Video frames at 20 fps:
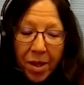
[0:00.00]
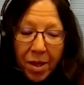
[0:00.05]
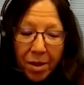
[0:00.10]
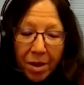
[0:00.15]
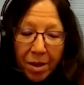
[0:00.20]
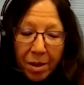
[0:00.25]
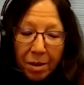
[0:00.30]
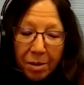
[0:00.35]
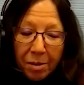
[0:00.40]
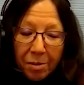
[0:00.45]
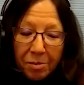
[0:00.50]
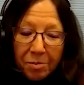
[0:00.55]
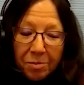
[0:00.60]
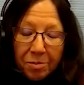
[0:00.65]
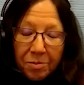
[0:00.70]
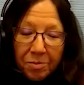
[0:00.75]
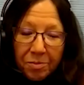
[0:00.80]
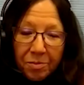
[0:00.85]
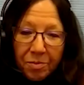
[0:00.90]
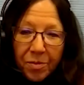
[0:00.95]

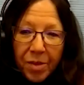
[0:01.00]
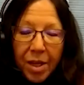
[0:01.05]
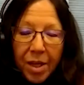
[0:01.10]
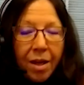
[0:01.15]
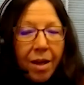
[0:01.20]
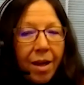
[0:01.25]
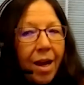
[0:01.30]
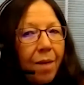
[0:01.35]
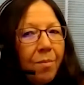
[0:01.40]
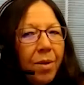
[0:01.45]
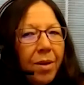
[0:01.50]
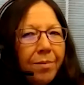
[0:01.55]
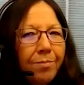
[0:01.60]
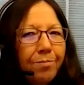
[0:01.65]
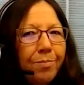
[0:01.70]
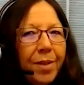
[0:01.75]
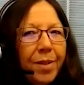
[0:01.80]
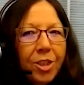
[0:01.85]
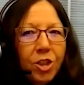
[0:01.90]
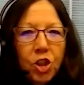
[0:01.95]
I'm a
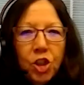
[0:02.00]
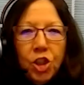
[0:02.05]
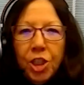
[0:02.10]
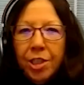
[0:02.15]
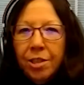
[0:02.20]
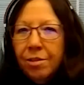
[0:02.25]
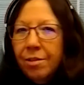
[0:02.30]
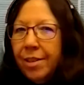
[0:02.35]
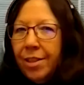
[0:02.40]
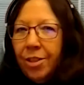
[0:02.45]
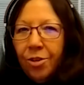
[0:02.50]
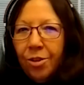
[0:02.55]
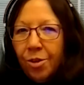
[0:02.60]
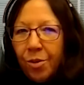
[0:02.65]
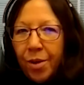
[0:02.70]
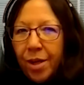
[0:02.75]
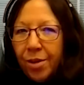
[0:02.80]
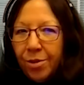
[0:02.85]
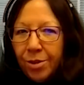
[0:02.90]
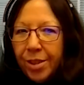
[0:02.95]
big cheerleader
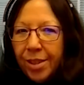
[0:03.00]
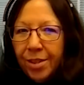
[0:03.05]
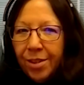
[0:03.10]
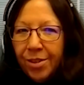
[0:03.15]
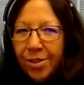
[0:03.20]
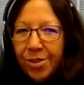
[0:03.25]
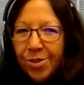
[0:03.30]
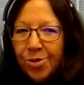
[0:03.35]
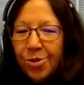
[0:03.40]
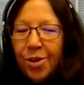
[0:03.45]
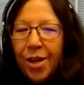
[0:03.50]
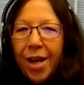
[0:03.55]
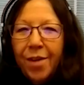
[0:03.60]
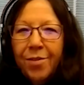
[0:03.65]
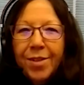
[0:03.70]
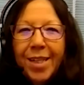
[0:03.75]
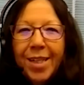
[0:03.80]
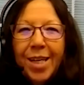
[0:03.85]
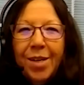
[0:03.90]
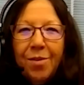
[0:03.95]
around here, so I have
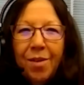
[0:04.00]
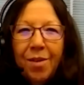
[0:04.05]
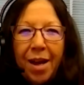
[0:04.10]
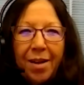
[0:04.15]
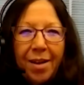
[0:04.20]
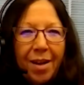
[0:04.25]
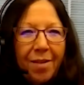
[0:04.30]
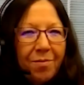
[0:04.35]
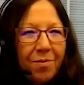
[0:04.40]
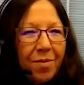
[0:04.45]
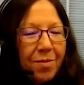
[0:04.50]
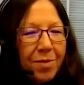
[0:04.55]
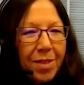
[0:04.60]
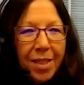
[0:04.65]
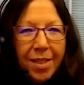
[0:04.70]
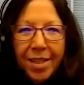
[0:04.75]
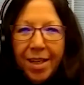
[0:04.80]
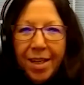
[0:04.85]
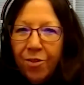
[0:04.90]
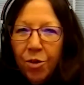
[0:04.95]
to keep I'm
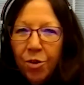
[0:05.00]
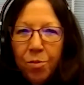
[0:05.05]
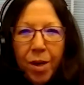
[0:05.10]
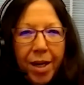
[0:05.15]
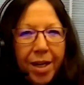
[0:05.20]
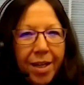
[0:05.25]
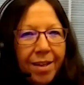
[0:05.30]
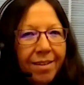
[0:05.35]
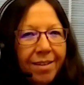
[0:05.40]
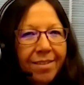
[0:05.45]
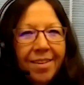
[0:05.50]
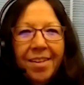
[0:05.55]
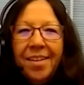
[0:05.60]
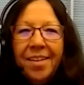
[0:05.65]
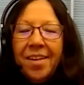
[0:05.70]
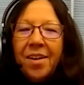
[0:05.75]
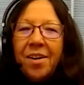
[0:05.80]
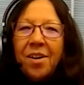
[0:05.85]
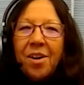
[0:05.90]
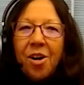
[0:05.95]
telling everybody
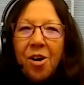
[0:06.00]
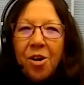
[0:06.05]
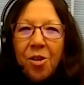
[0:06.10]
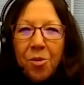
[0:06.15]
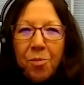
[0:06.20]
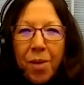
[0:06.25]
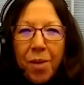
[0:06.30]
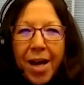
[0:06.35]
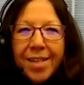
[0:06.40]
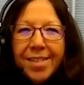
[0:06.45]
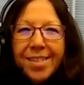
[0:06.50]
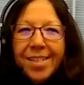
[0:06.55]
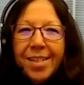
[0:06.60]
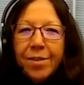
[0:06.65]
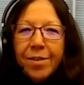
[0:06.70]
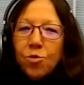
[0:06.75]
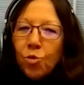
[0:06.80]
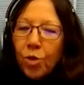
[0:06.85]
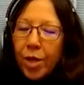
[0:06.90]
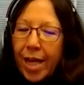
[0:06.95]
all the
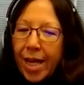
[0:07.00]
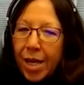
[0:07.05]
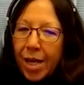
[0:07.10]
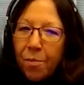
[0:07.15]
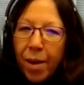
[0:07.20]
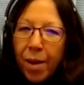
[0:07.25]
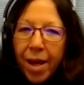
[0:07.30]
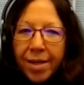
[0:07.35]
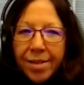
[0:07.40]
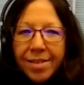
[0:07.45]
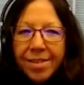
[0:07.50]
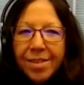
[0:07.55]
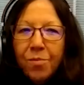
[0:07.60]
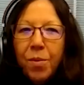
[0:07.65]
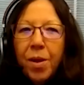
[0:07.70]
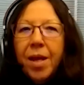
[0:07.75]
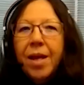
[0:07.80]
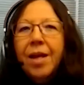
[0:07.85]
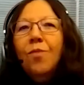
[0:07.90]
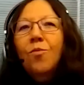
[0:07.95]
positives. We're getting past the
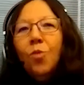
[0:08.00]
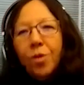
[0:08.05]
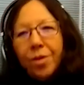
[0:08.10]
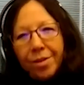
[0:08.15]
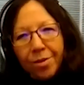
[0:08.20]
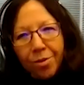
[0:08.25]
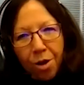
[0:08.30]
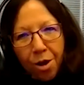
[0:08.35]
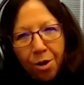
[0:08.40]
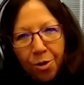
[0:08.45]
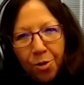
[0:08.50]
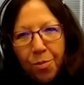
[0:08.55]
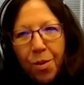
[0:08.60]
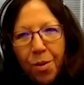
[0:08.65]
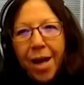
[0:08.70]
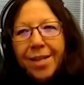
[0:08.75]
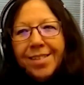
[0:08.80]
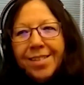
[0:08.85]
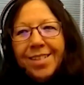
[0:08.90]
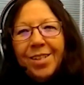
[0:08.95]
pain. All the
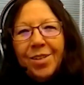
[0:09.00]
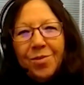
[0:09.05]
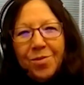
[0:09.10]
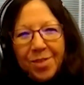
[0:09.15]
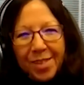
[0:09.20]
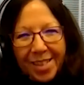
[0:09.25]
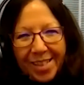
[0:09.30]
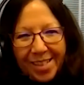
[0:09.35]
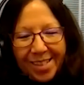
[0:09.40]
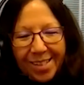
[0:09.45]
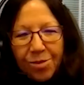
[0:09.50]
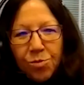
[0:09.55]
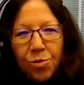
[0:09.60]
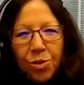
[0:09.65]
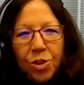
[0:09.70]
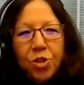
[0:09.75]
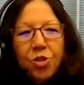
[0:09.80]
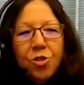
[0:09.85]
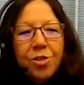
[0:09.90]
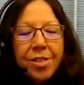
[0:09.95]
positives. This is
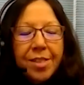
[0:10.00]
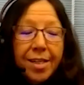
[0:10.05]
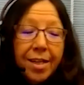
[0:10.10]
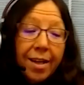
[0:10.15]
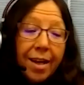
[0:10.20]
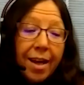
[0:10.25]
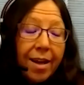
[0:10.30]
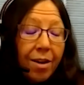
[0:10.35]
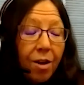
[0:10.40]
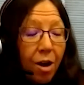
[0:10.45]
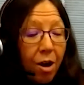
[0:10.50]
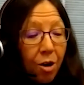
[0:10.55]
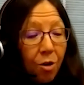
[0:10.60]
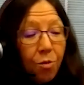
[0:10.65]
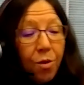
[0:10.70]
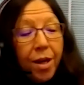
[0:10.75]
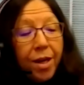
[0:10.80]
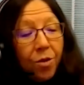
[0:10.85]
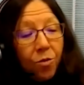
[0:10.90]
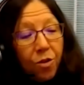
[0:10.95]
what you're seeing, and
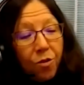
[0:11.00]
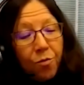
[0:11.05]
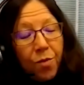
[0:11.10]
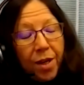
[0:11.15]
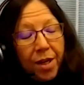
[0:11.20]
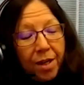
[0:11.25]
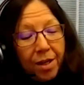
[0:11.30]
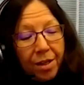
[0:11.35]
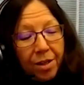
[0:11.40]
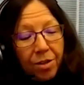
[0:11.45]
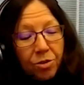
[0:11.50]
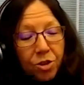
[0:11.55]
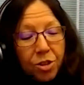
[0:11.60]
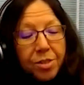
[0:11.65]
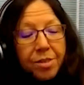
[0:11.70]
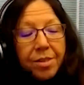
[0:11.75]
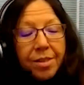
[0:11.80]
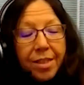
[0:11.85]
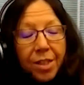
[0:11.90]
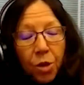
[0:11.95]
already we've been,
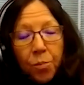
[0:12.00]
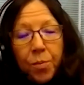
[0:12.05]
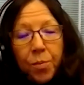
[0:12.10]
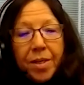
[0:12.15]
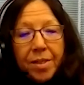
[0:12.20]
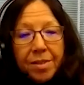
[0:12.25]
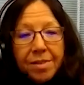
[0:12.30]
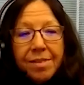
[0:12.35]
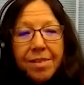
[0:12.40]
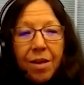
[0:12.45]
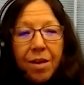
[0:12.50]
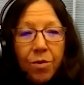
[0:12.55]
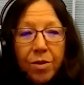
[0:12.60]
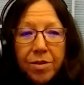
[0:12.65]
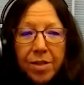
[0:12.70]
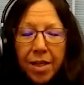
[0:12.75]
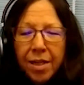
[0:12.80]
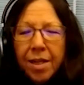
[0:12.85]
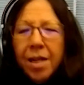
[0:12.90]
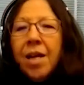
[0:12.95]
just little pieces that we've
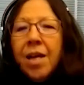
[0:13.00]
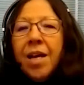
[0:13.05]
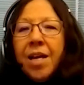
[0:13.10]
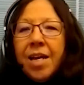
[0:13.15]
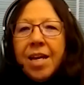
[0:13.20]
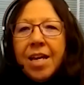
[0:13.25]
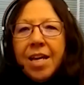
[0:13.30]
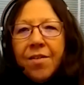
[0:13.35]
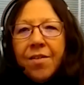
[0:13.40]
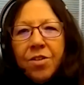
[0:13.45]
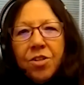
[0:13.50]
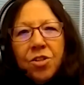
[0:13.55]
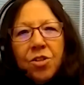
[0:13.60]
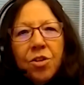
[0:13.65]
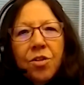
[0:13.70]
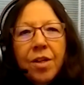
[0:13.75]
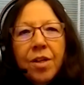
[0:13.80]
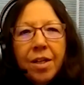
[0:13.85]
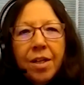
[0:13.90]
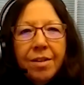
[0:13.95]
done, even
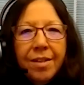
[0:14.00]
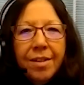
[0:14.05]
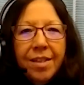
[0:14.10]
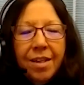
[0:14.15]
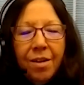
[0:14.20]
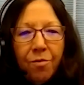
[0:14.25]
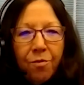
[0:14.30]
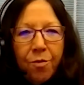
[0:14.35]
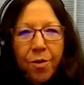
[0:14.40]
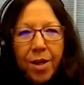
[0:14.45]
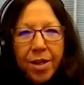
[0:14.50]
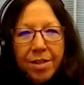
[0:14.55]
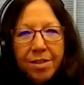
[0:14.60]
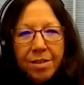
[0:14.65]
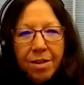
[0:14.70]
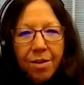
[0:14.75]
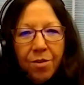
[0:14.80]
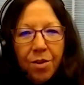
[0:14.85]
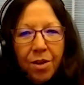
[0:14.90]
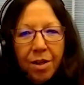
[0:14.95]
during the cleanup phase
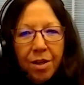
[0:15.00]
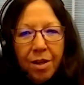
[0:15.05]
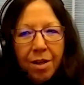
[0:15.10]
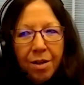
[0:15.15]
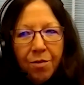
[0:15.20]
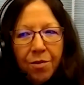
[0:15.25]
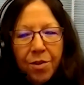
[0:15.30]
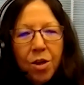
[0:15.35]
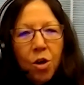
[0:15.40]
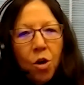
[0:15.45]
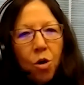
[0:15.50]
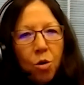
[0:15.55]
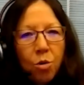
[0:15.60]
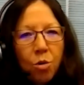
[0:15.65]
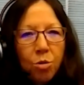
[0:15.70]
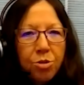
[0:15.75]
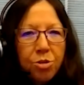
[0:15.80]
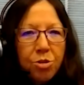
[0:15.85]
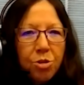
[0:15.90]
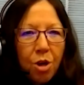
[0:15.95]
of the
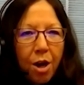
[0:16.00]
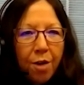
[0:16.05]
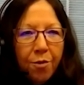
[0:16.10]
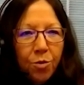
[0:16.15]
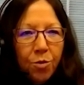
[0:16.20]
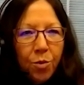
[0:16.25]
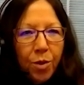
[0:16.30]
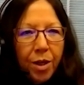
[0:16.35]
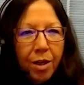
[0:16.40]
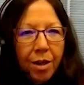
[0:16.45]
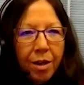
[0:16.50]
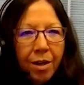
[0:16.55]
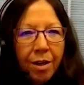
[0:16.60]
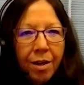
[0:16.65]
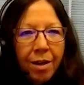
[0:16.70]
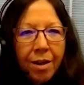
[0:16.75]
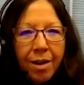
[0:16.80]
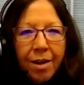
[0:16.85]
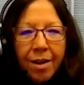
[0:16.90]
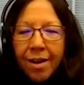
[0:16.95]
old software.
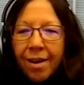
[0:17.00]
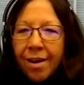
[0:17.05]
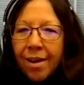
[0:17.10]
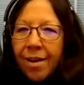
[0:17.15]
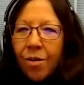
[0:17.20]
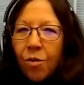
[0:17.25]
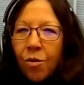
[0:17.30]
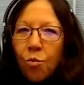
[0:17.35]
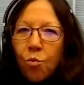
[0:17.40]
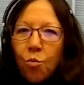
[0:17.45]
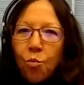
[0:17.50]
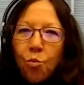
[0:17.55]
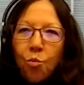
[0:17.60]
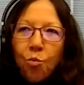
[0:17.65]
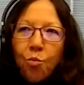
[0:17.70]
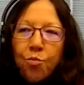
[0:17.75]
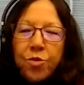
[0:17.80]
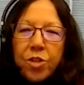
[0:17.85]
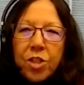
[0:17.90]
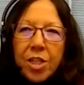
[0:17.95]

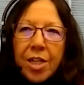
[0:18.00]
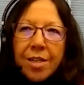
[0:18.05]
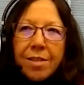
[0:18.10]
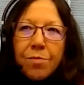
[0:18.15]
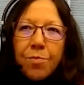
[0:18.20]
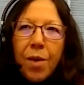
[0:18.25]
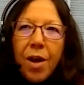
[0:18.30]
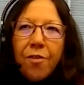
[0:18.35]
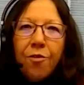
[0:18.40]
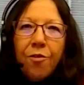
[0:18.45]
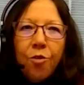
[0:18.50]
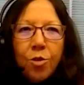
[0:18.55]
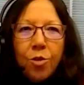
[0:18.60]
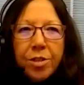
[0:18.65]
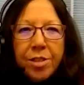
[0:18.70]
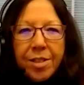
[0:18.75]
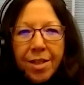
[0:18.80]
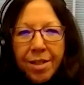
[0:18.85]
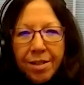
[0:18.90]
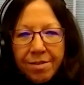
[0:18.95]
Just by
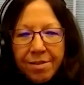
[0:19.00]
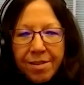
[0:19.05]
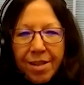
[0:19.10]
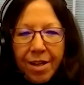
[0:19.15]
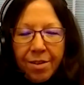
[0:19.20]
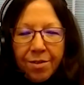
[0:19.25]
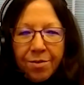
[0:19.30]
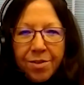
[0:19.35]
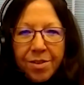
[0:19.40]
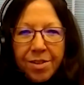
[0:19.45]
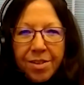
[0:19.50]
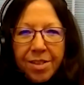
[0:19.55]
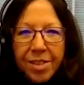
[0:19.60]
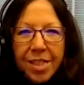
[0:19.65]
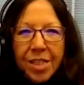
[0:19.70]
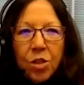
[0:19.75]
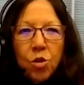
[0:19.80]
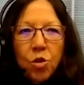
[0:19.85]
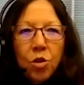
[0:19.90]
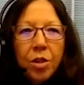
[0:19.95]
forcing ourselves
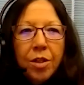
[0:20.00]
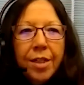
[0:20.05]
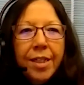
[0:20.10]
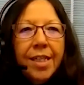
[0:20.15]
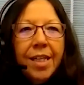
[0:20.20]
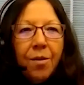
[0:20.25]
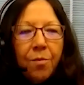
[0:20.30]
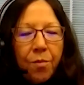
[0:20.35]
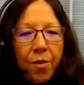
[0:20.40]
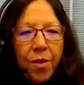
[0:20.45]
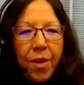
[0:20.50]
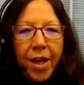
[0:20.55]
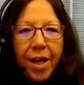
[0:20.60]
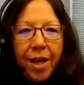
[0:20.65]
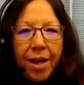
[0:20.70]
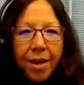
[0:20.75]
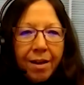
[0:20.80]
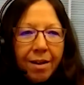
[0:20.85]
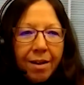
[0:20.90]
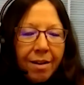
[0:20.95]
to clean up
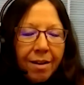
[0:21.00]
that,